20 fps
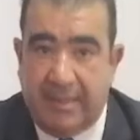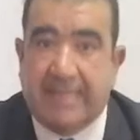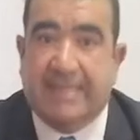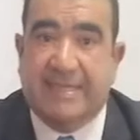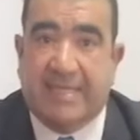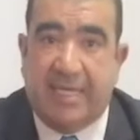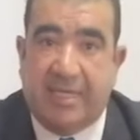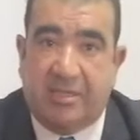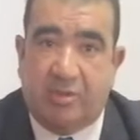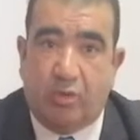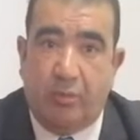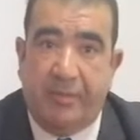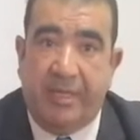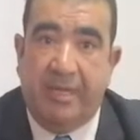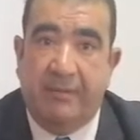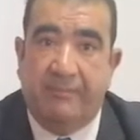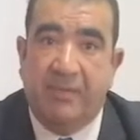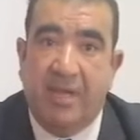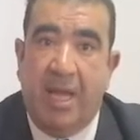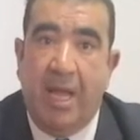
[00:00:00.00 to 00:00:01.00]

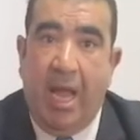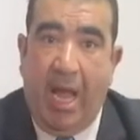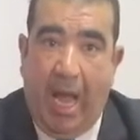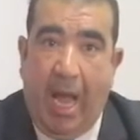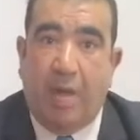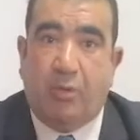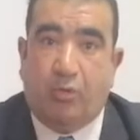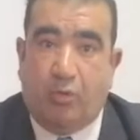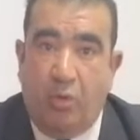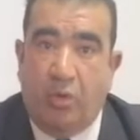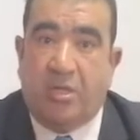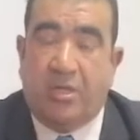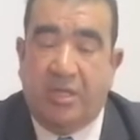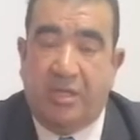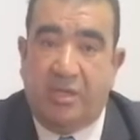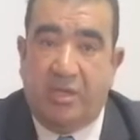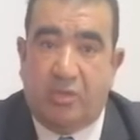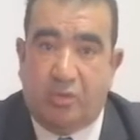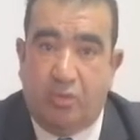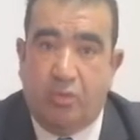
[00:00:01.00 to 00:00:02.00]
gastrectomy,
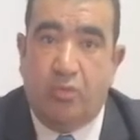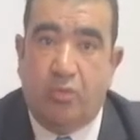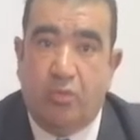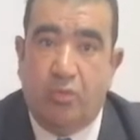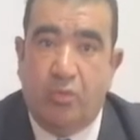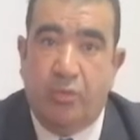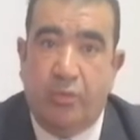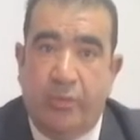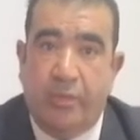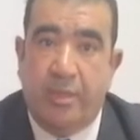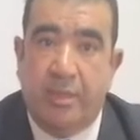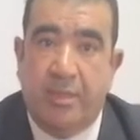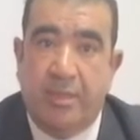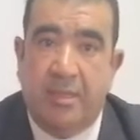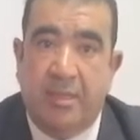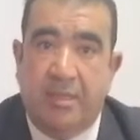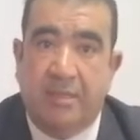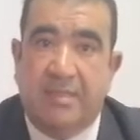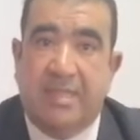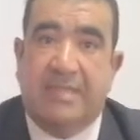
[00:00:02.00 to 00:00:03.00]
according to
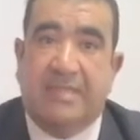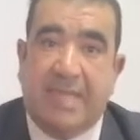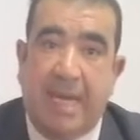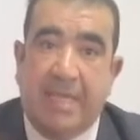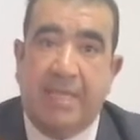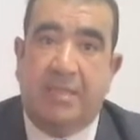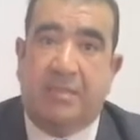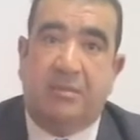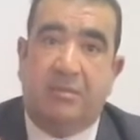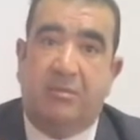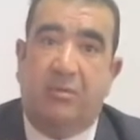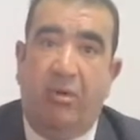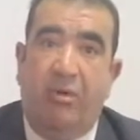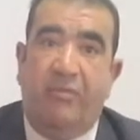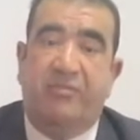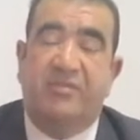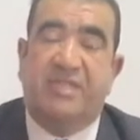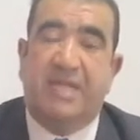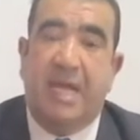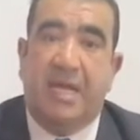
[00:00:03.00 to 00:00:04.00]
the site
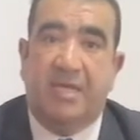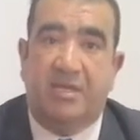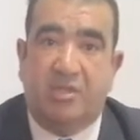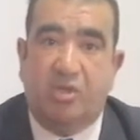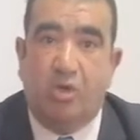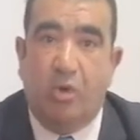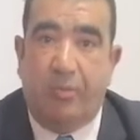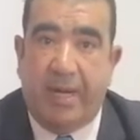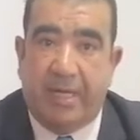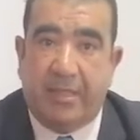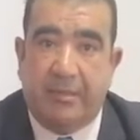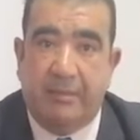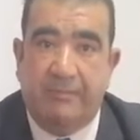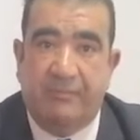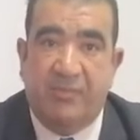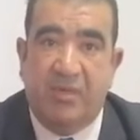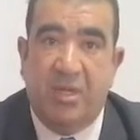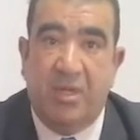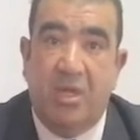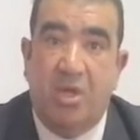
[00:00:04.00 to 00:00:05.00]
of the tumor.
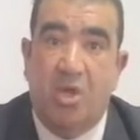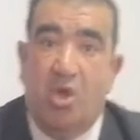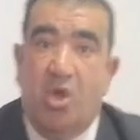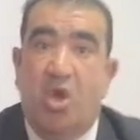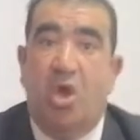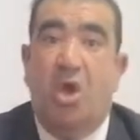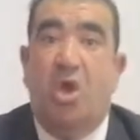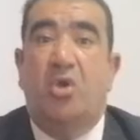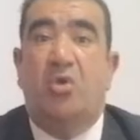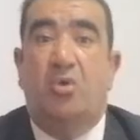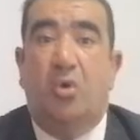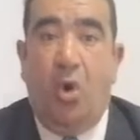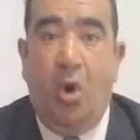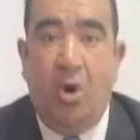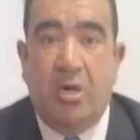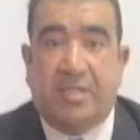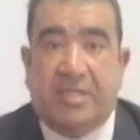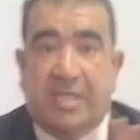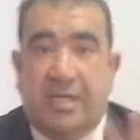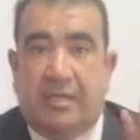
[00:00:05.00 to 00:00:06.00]
In
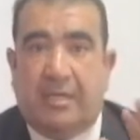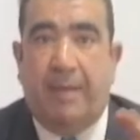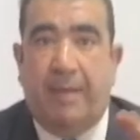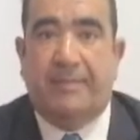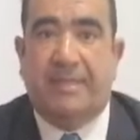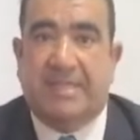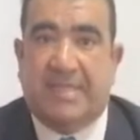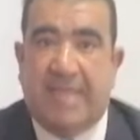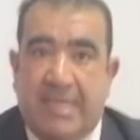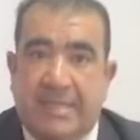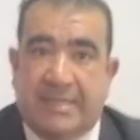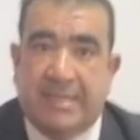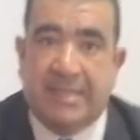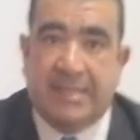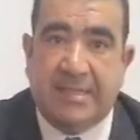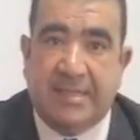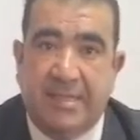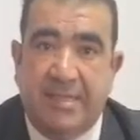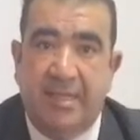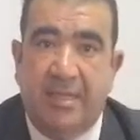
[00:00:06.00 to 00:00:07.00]
all
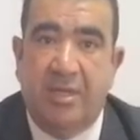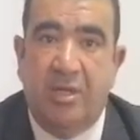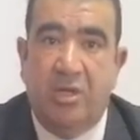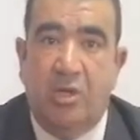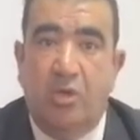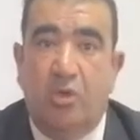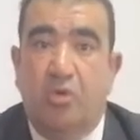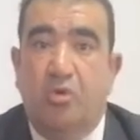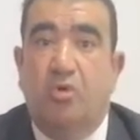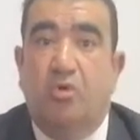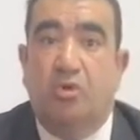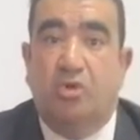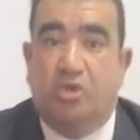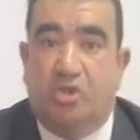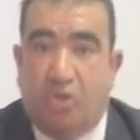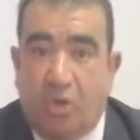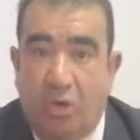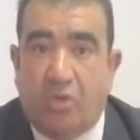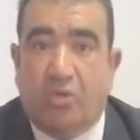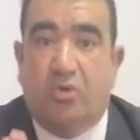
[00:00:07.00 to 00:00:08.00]
circumstances, you
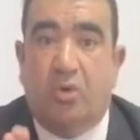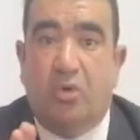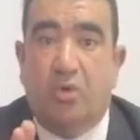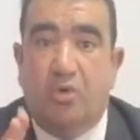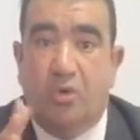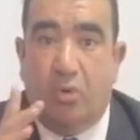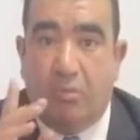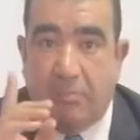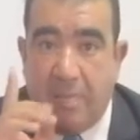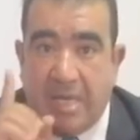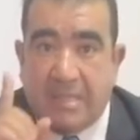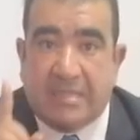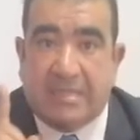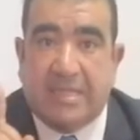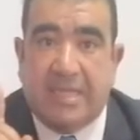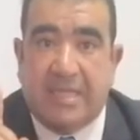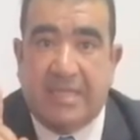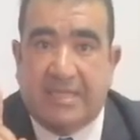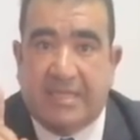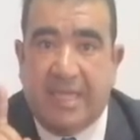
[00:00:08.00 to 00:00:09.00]
should or you
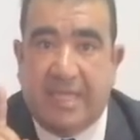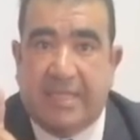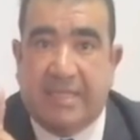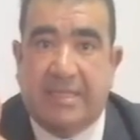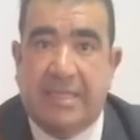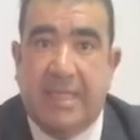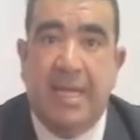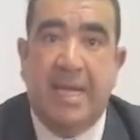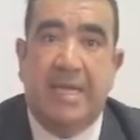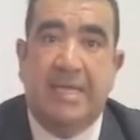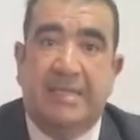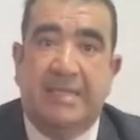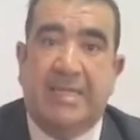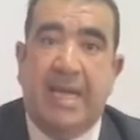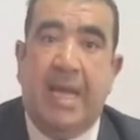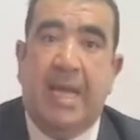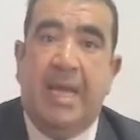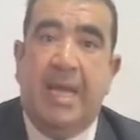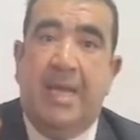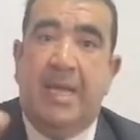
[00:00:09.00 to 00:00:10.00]
must resect
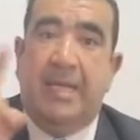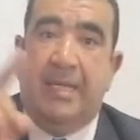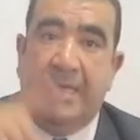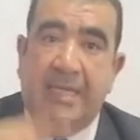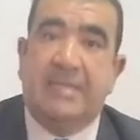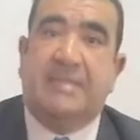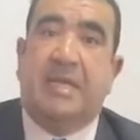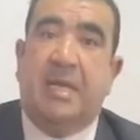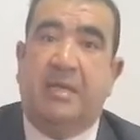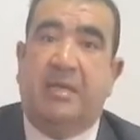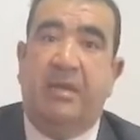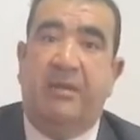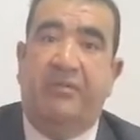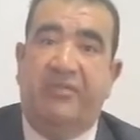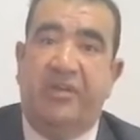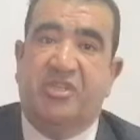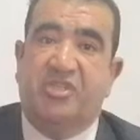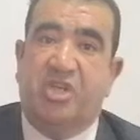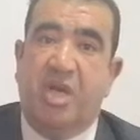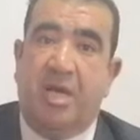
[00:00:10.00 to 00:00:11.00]
the lesser
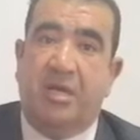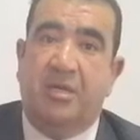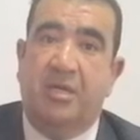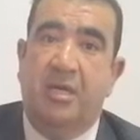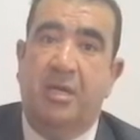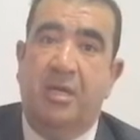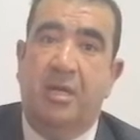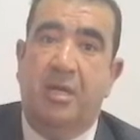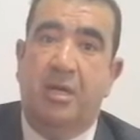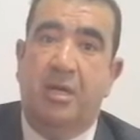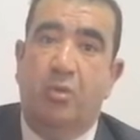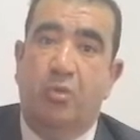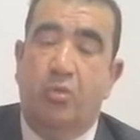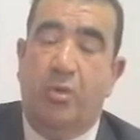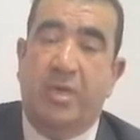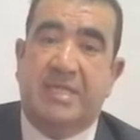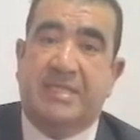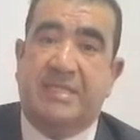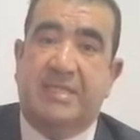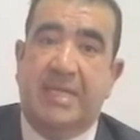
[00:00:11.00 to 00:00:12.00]
curvature
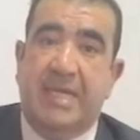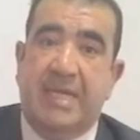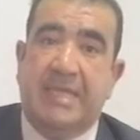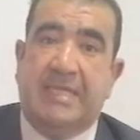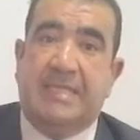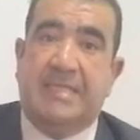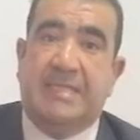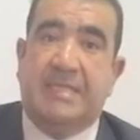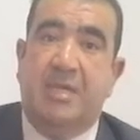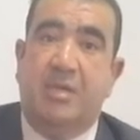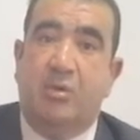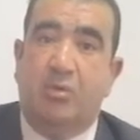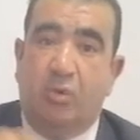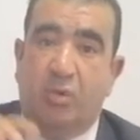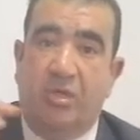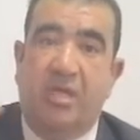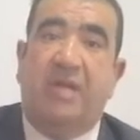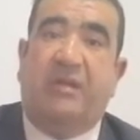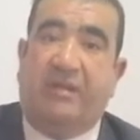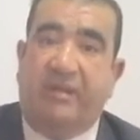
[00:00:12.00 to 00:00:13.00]
with its
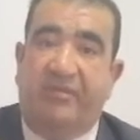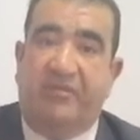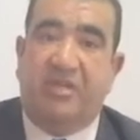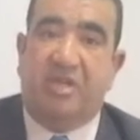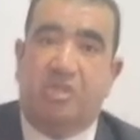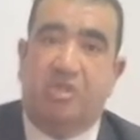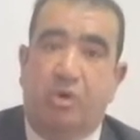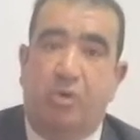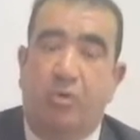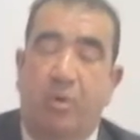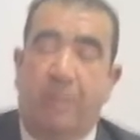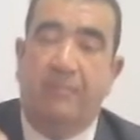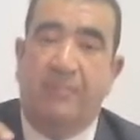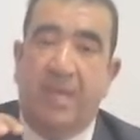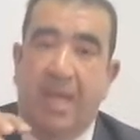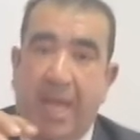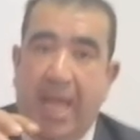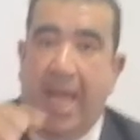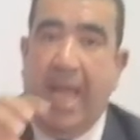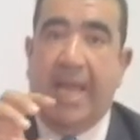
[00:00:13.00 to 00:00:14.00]
connective tissue
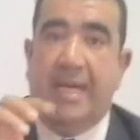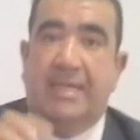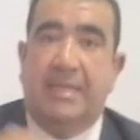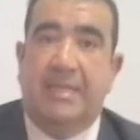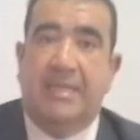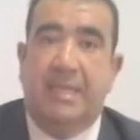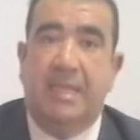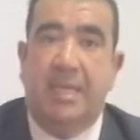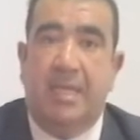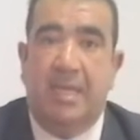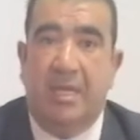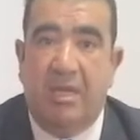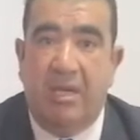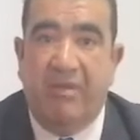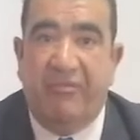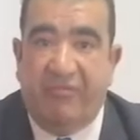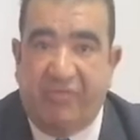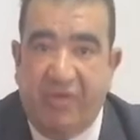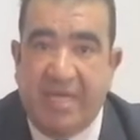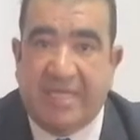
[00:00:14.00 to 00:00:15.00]
and
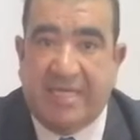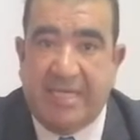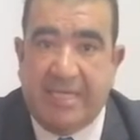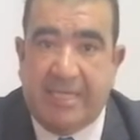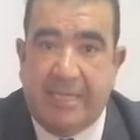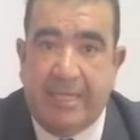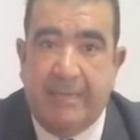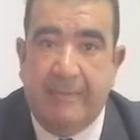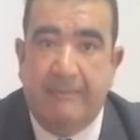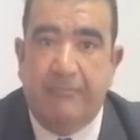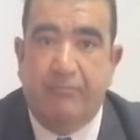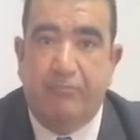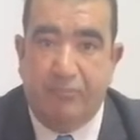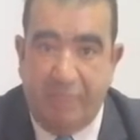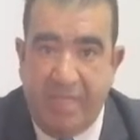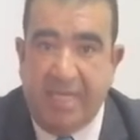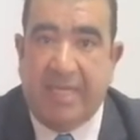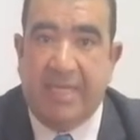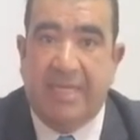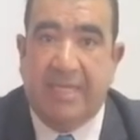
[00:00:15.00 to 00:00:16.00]
lymphatic
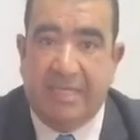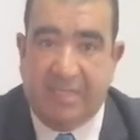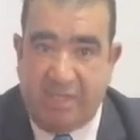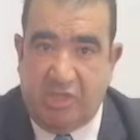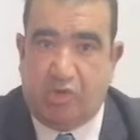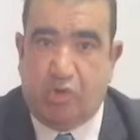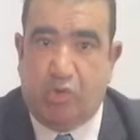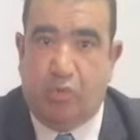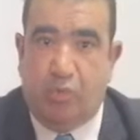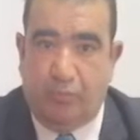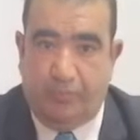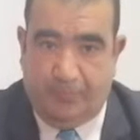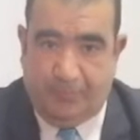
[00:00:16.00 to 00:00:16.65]
bearing tissue.